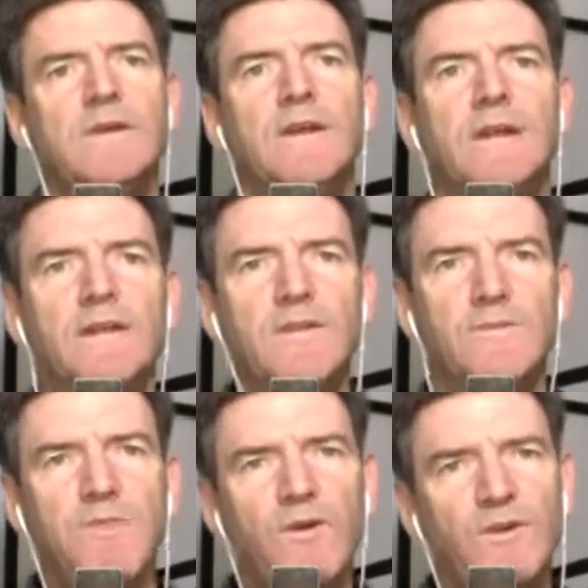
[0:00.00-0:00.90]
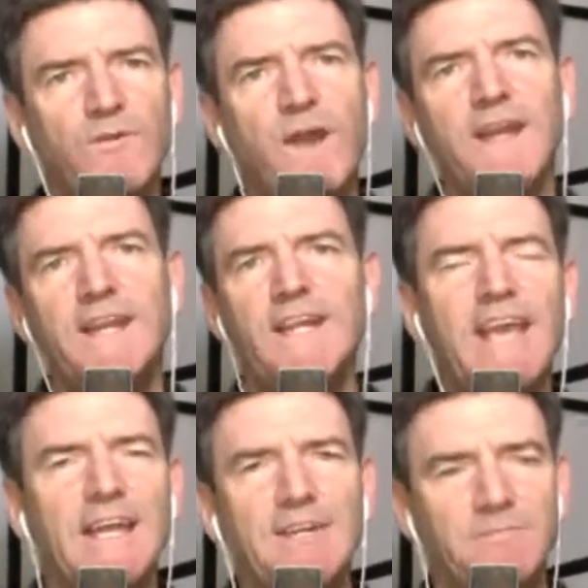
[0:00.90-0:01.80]
In the morning when I
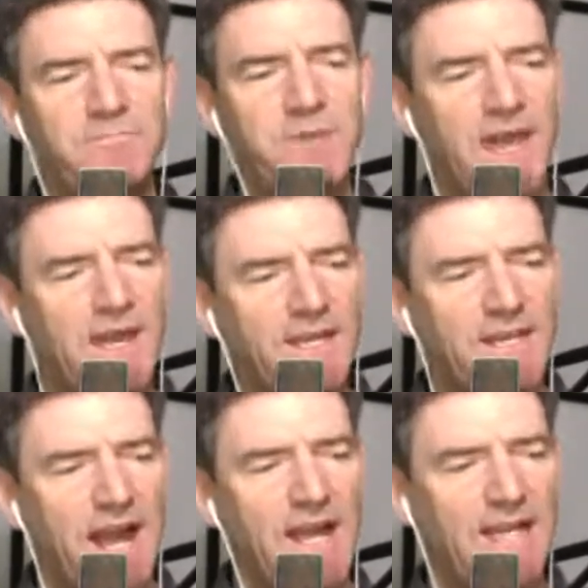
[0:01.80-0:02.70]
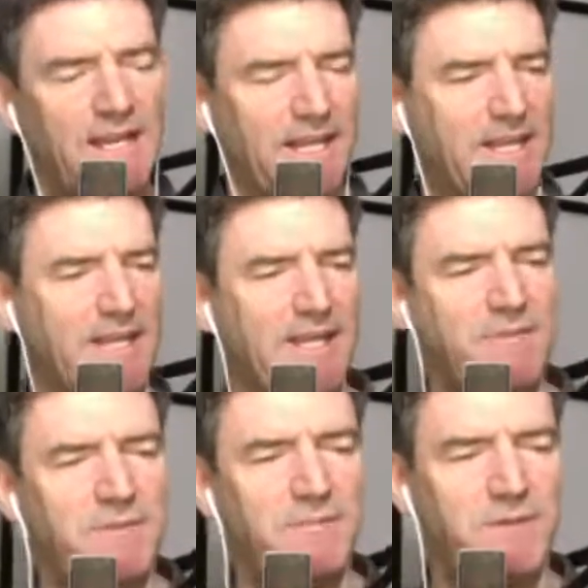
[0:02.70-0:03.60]
get out of bed, I
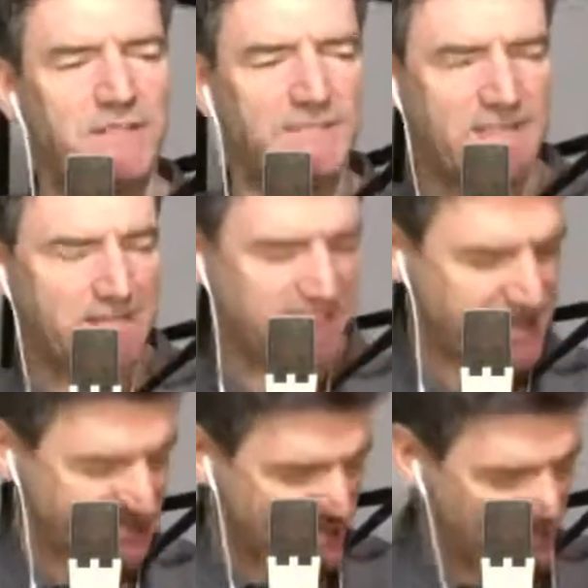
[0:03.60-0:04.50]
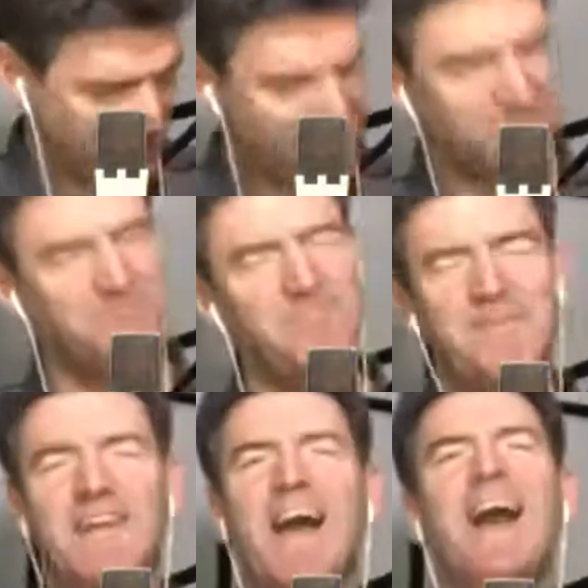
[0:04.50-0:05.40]
claim a blessing.
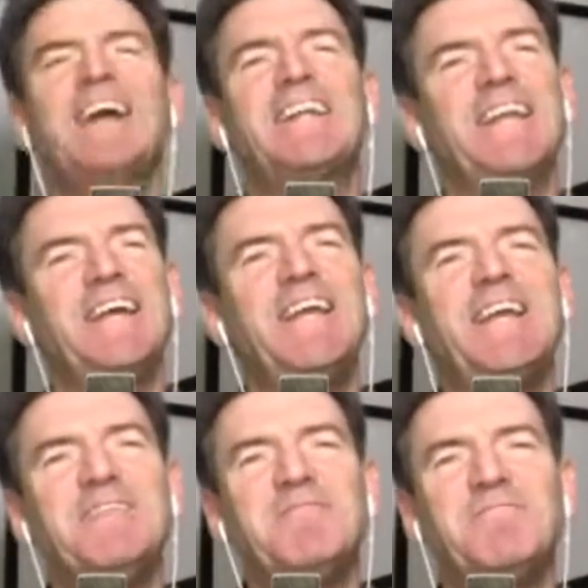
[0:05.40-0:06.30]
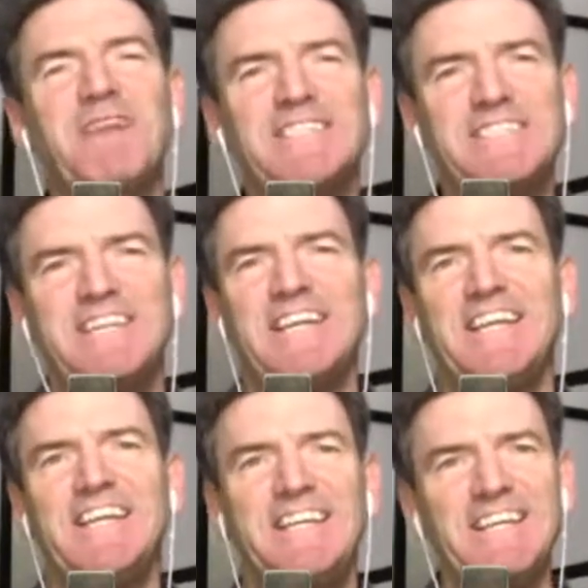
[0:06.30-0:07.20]
I claim a
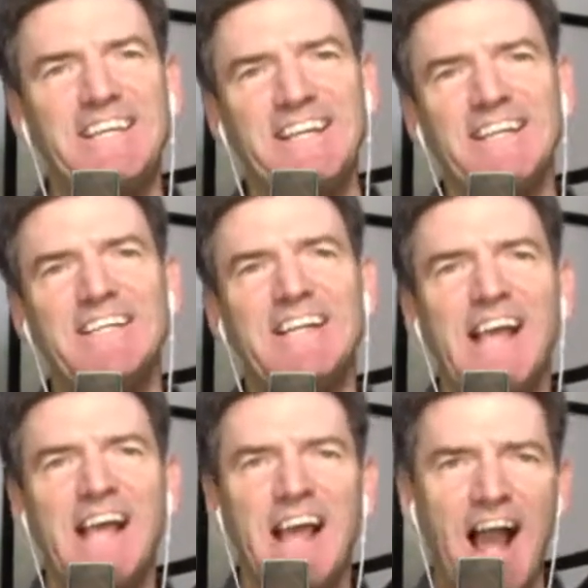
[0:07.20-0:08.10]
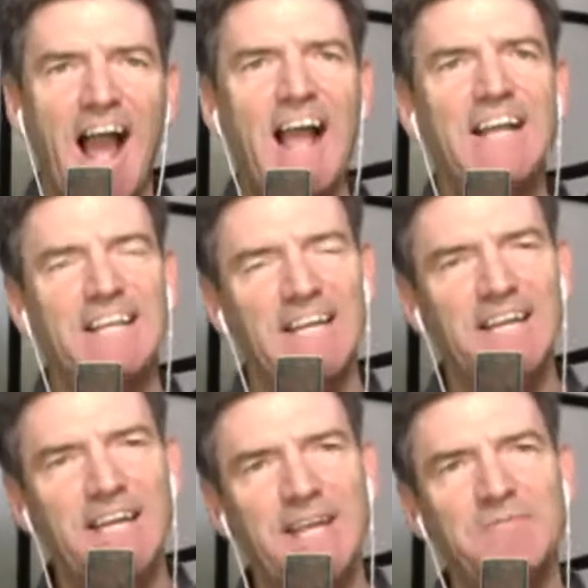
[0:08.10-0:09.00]
blessing. I
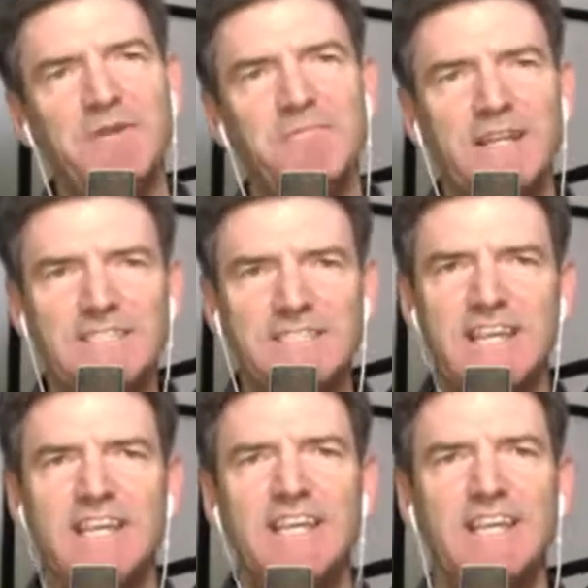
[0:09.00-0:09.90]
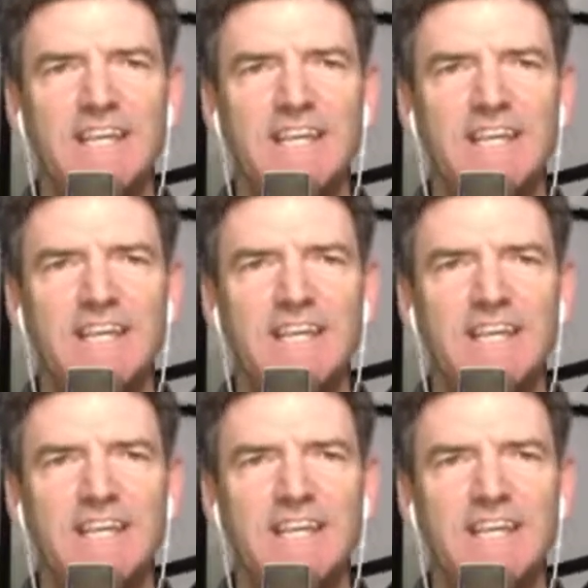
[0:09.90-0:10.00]
claim a blessing.